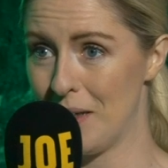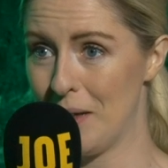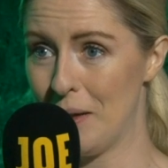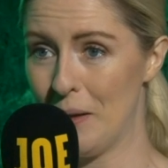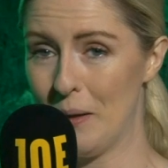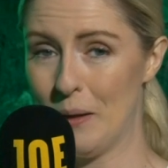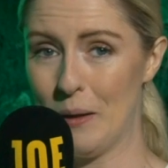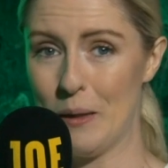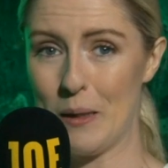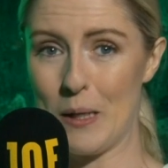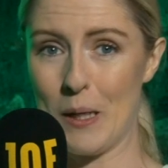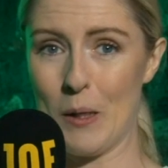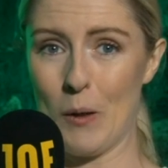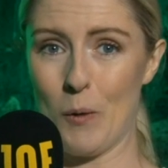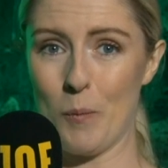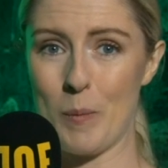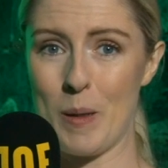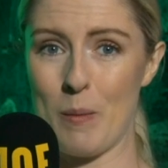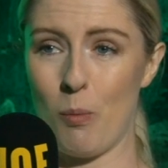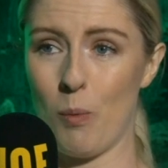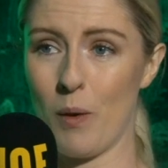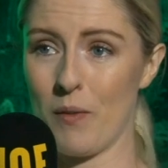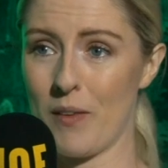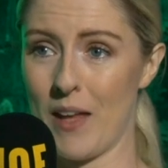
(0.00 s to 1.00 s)
Mm. You know,
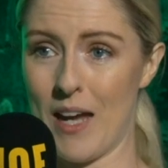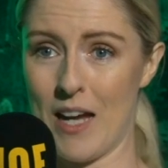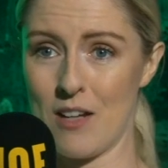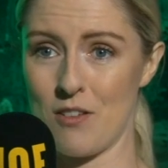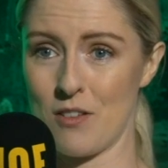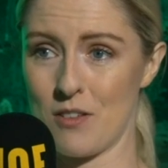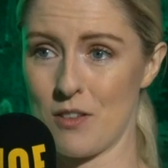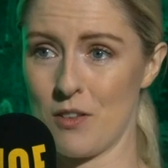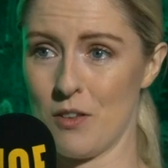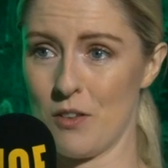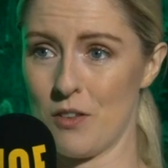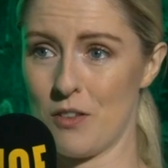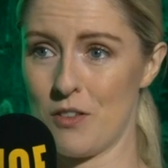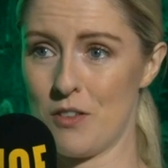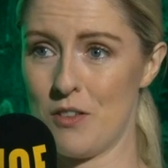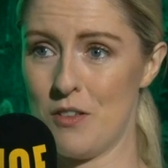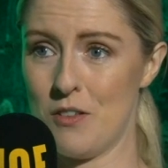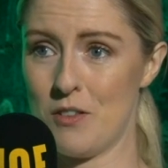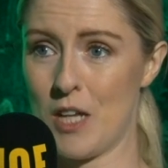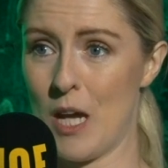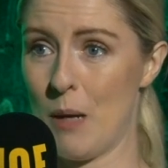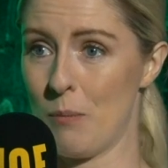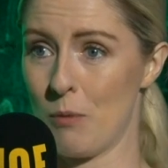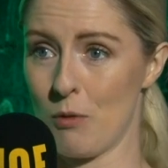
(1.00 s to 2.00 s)
people want the hedges cut
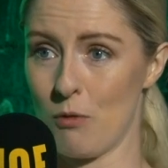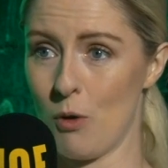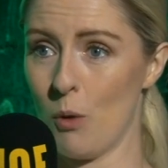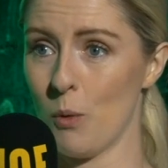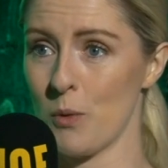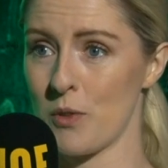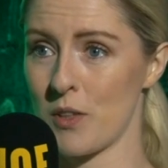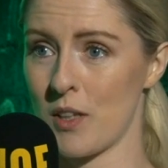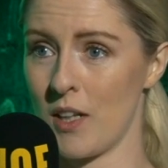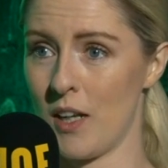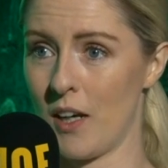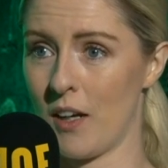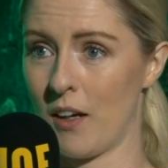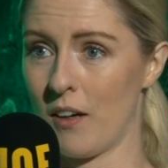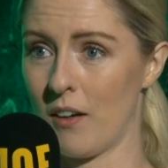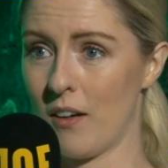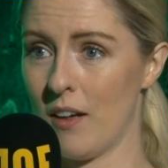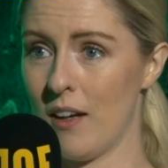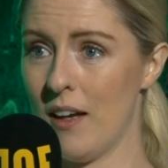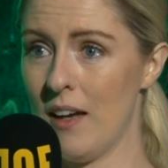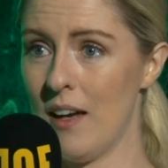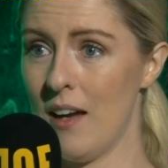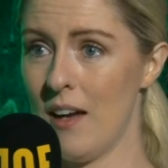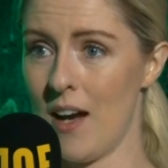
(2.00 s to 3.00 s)
to keep the roads clear
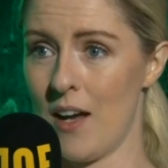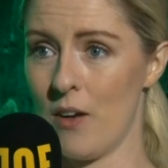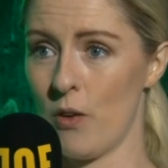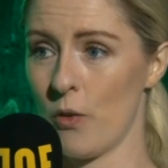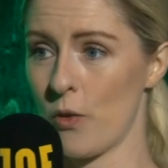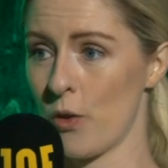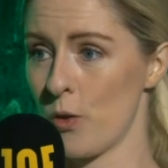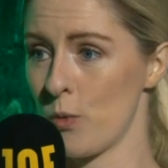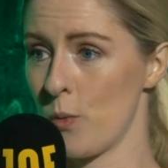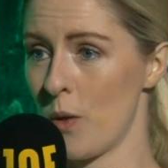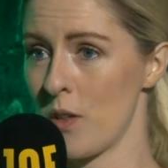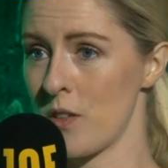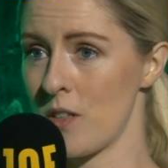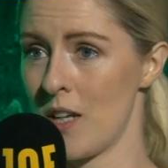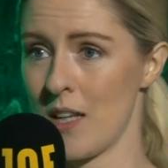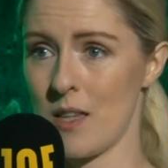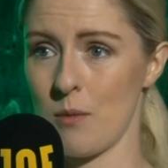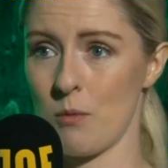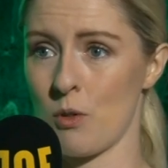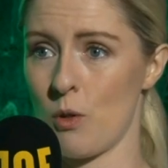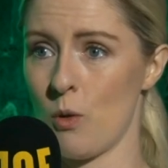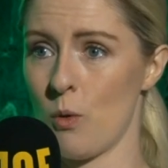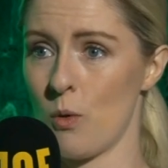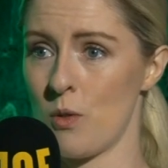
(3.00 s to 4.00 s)
and others want to let
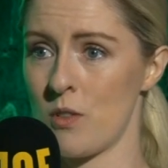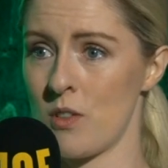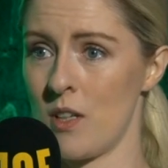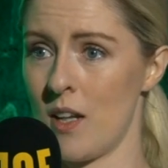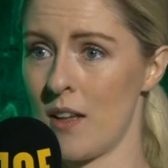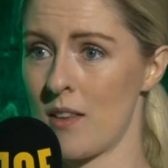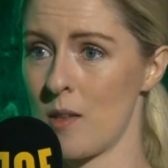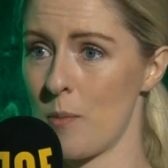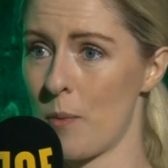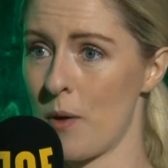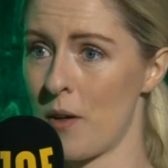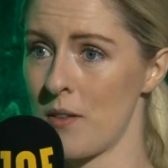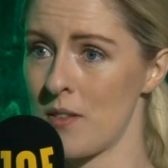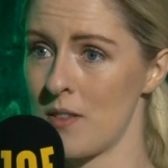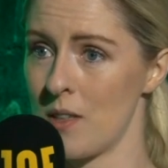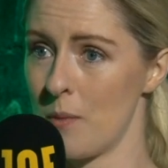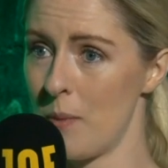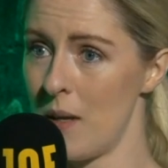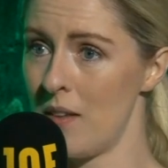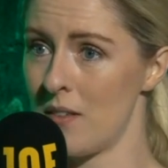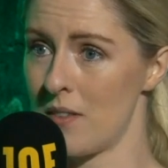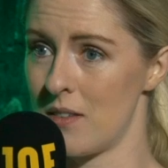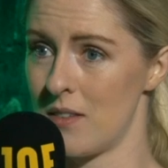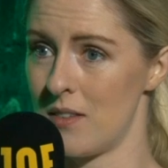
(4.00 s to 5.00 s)
them grow to let the birds and the
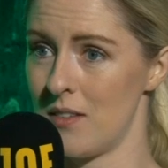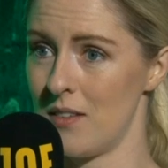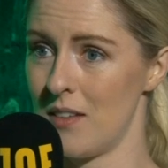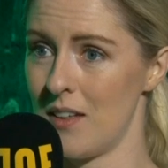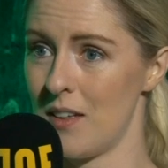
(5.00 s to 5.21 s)
bees.